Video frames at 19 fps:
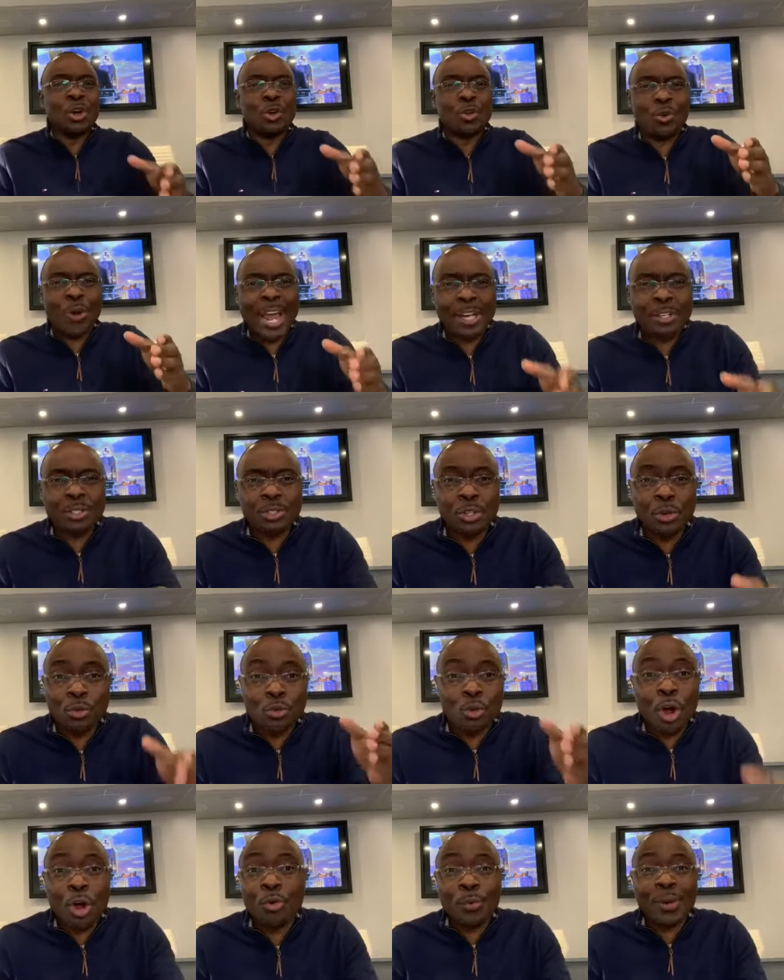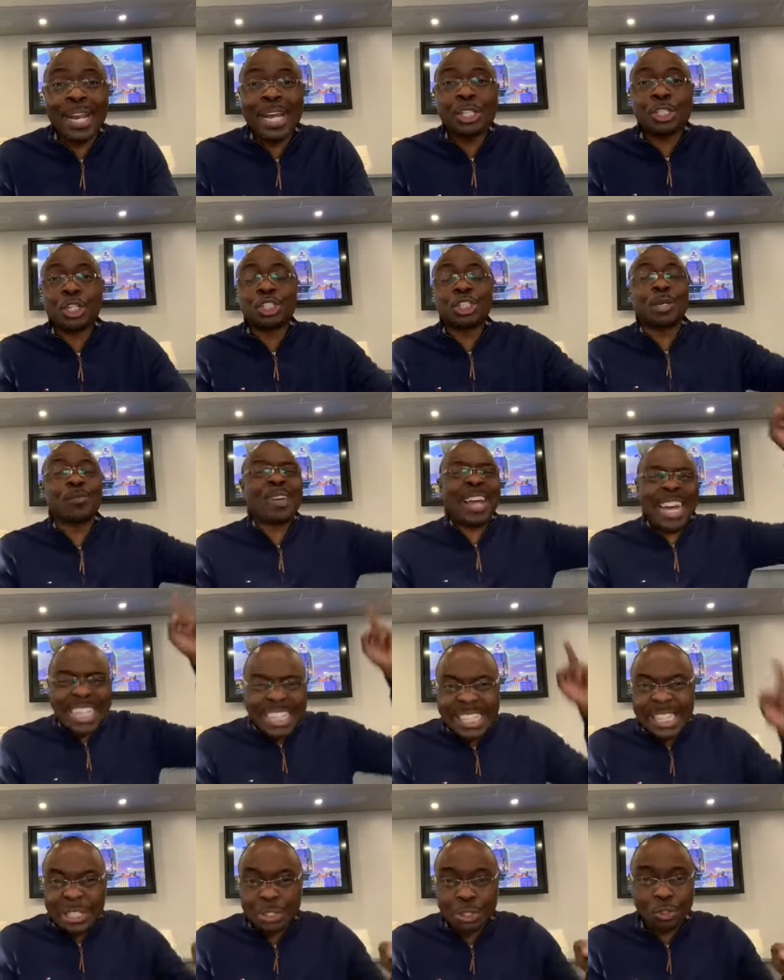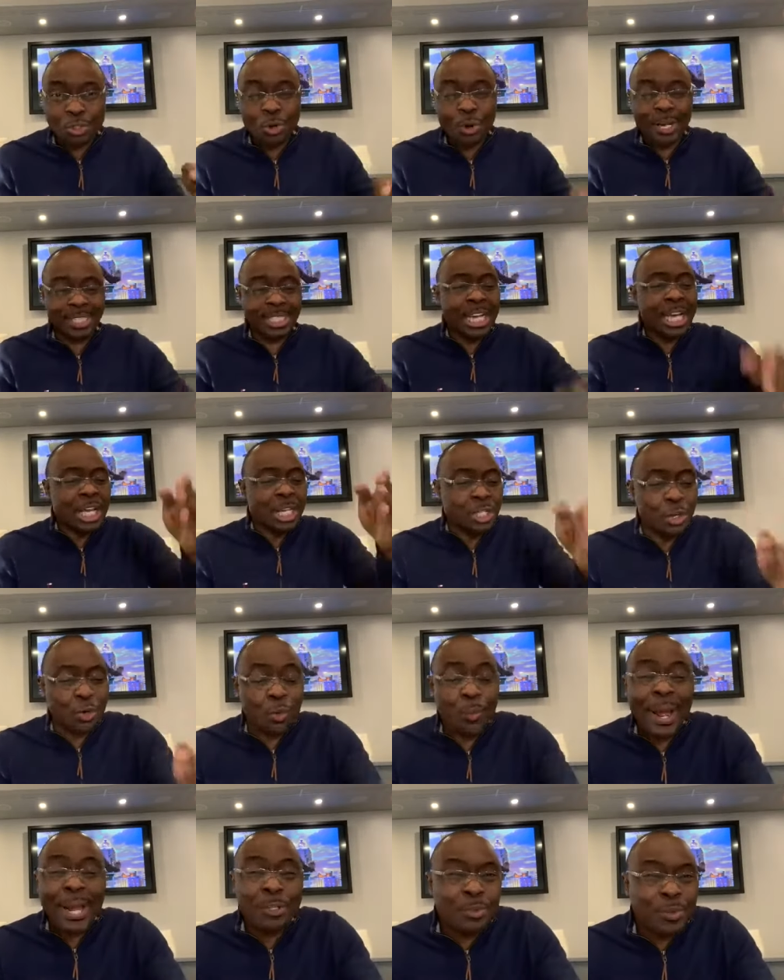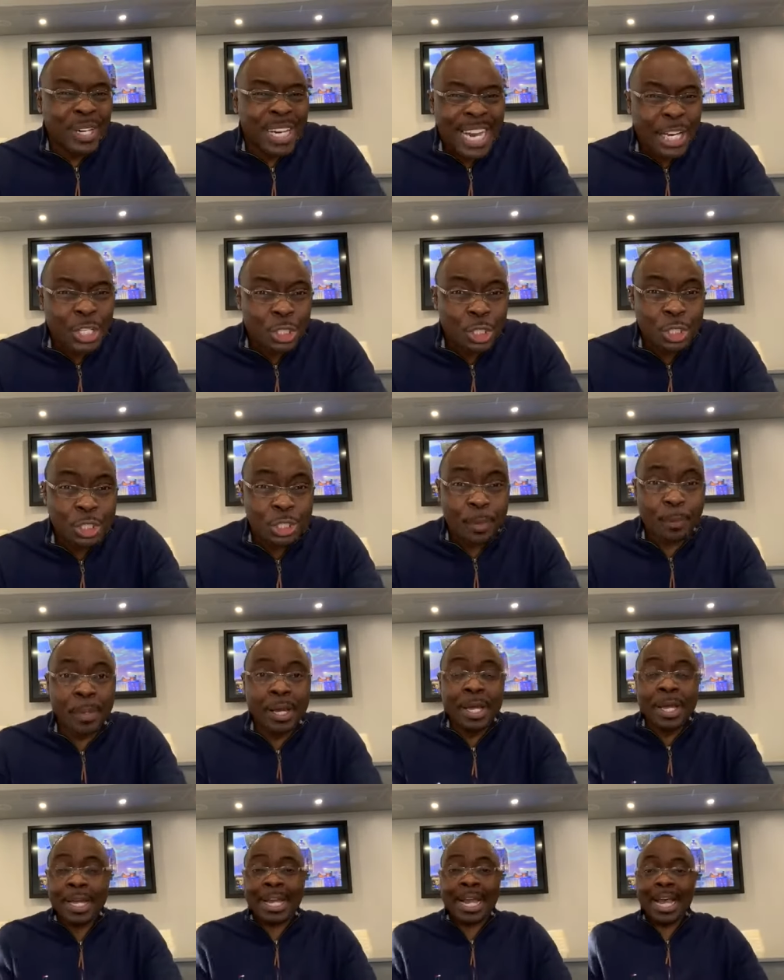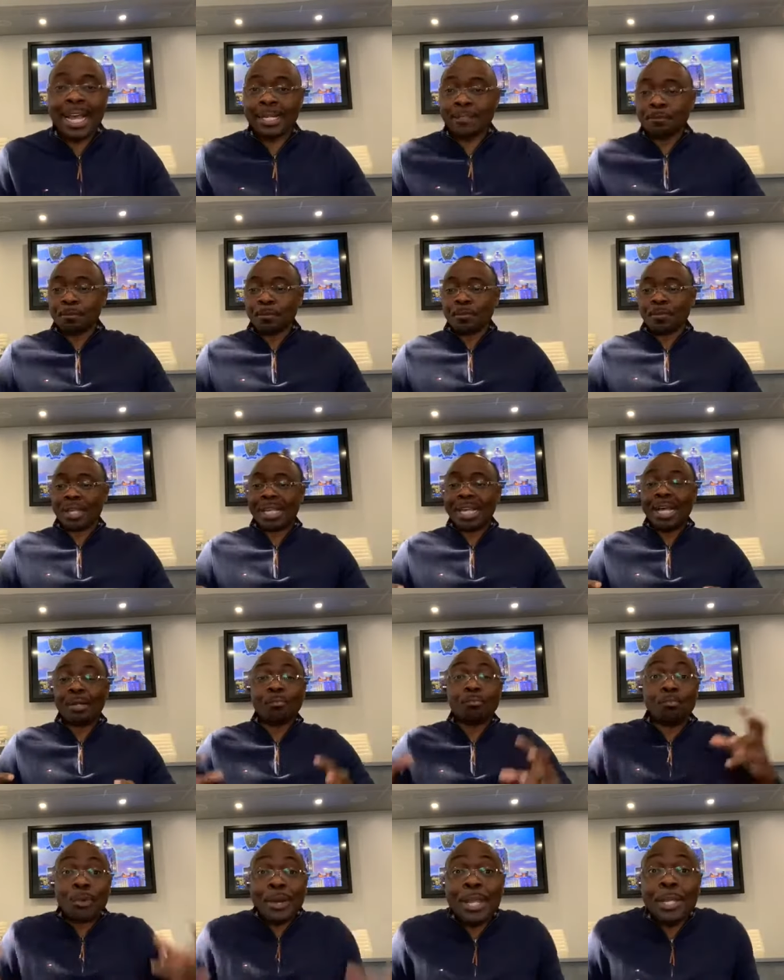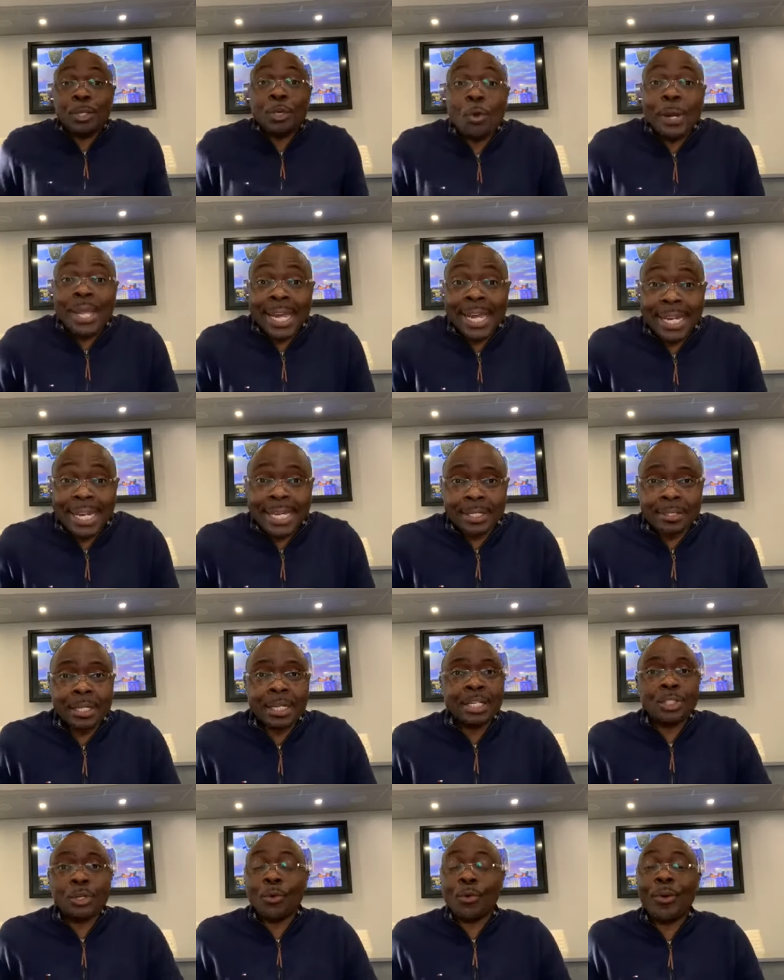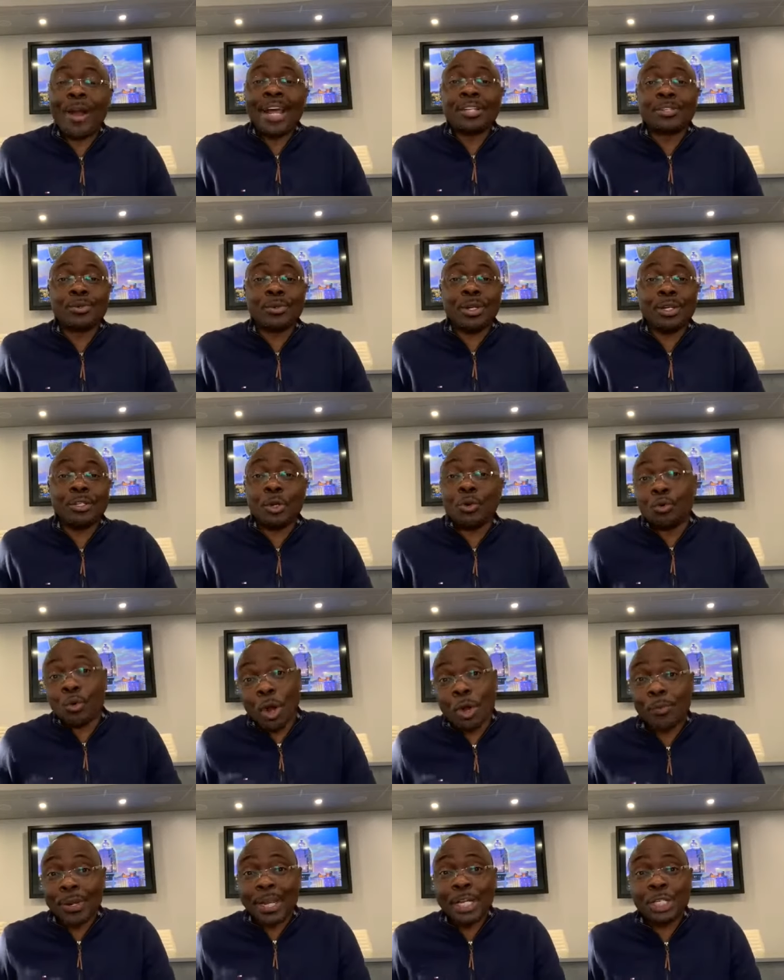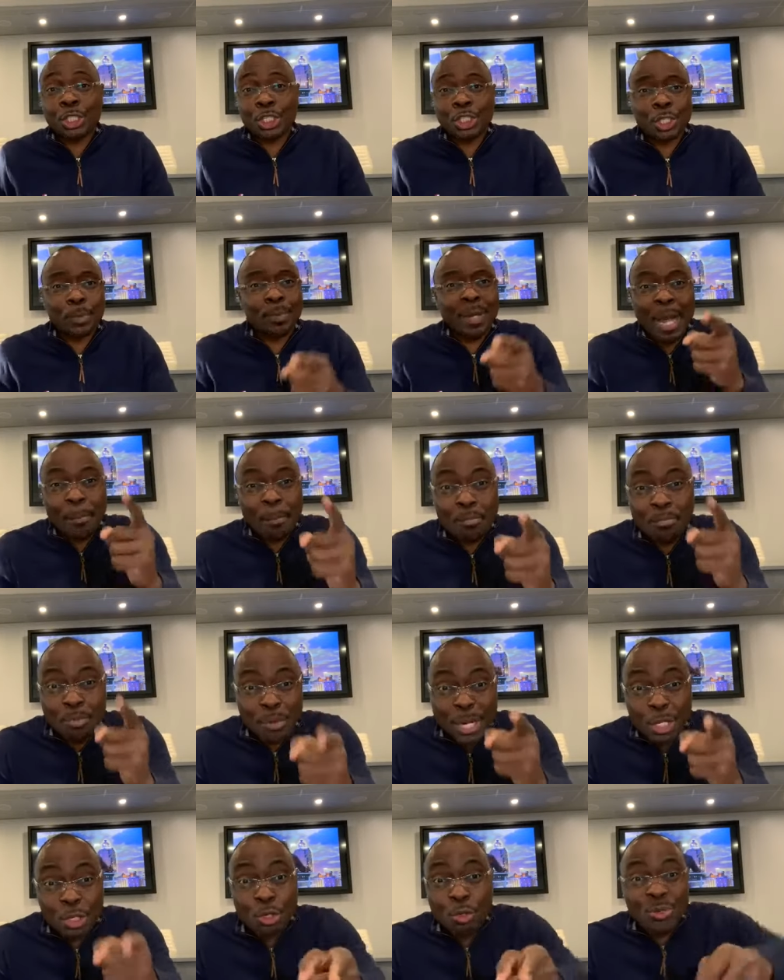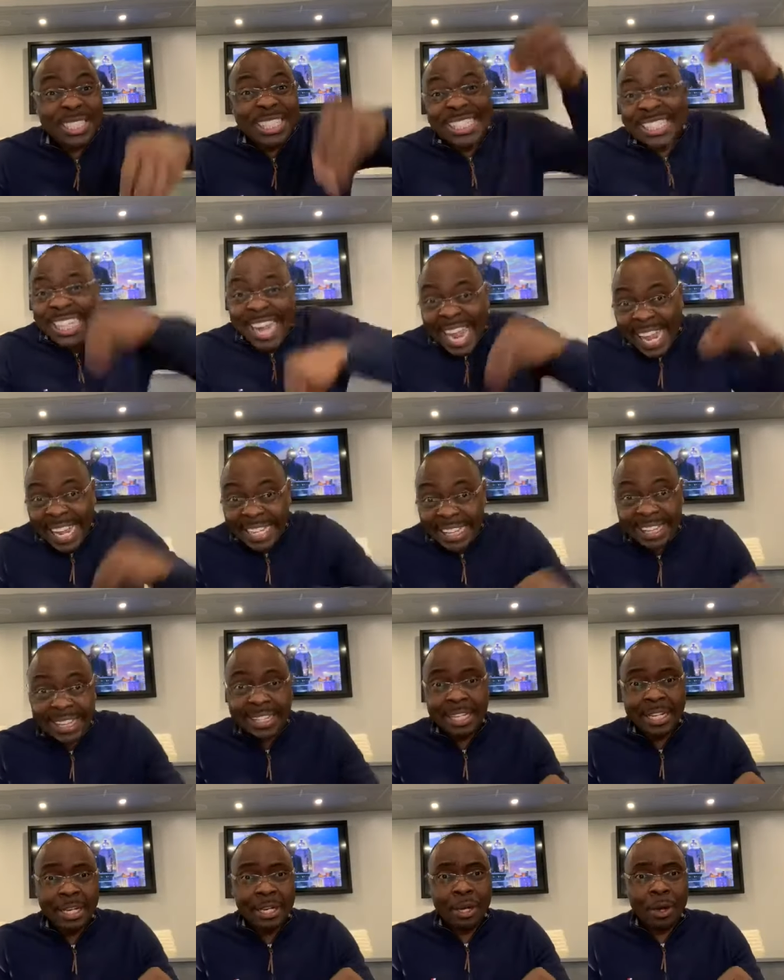The right the wrong relationship can destroy it. The right relationship can can bring you healing. The right, the wrong relationship can bring you death.